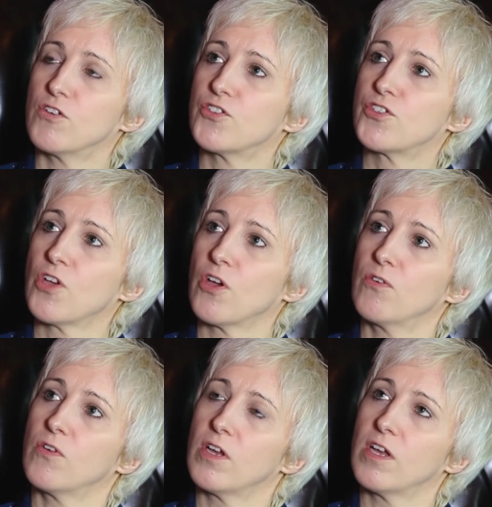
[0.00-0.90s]

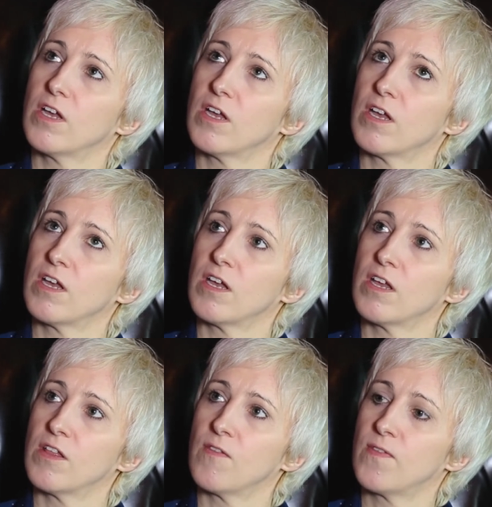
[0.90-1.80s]
So
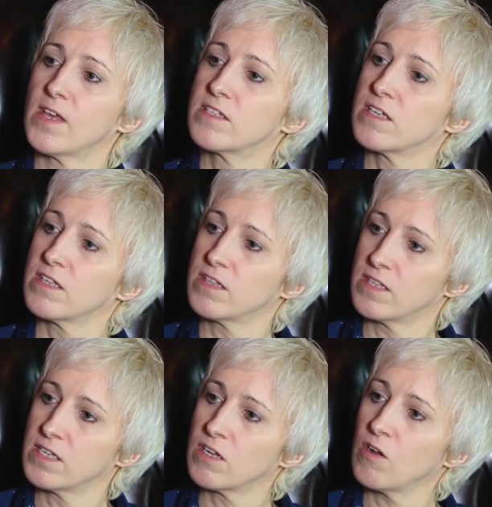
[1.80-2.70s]
there's
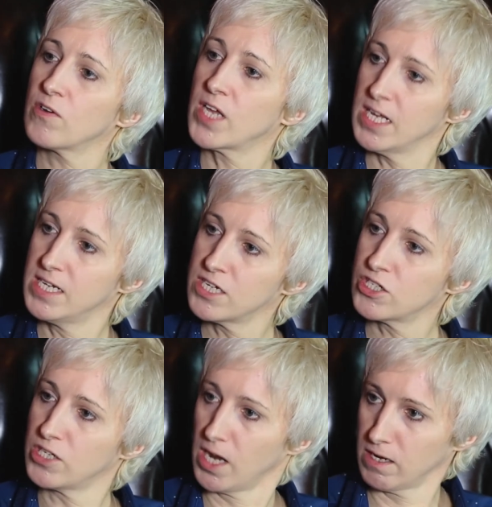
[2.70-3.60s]
a lot of
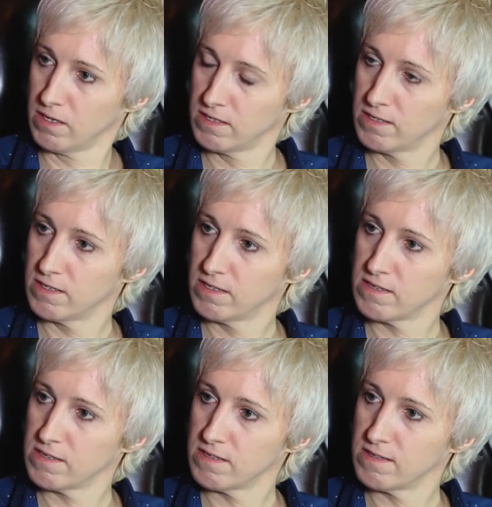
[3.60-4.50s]
conditioning
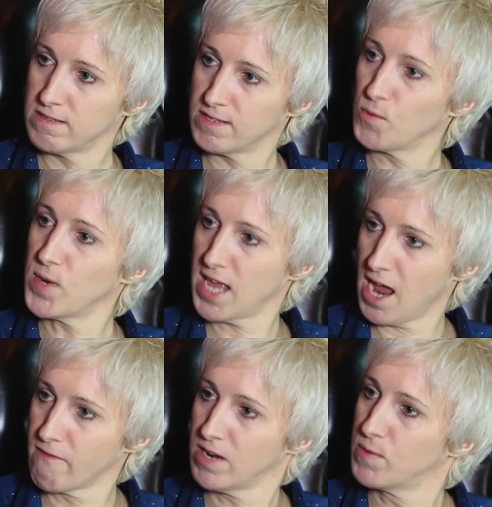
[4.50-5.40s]
that we
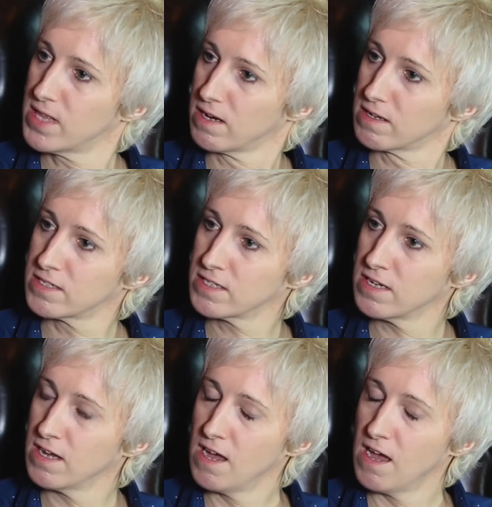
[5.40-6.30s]
carry within us.
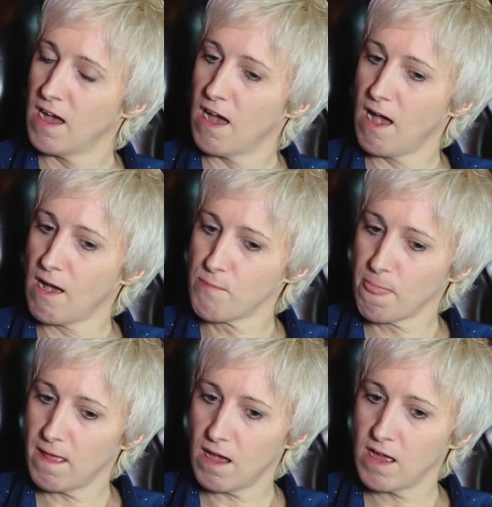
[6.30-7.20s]

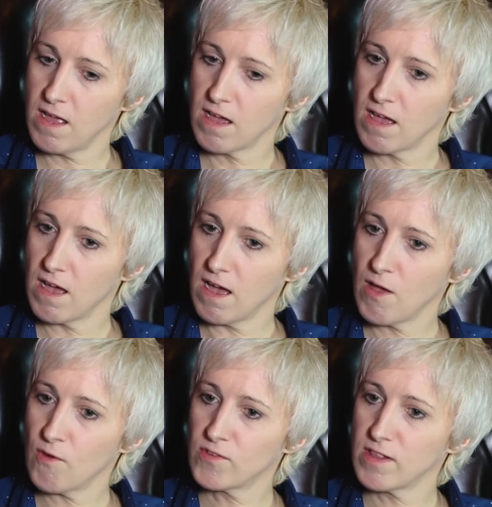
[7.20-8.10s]
I
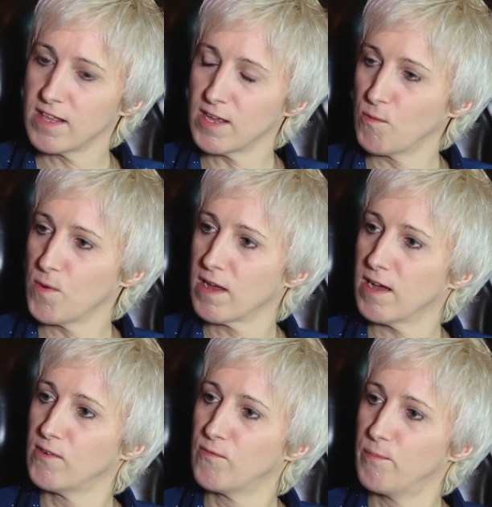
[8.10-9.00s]
often think we're
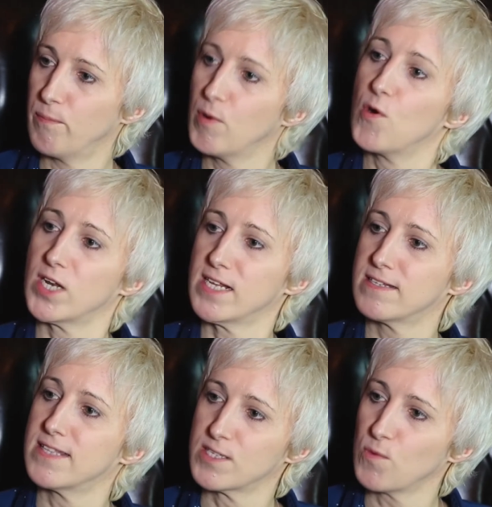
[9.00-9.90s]
kind of born
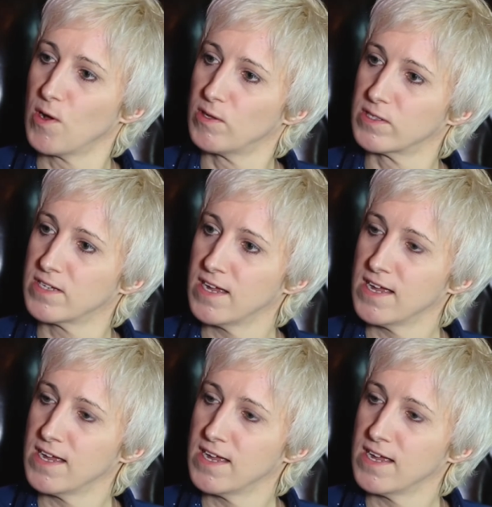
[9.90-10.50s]
into this world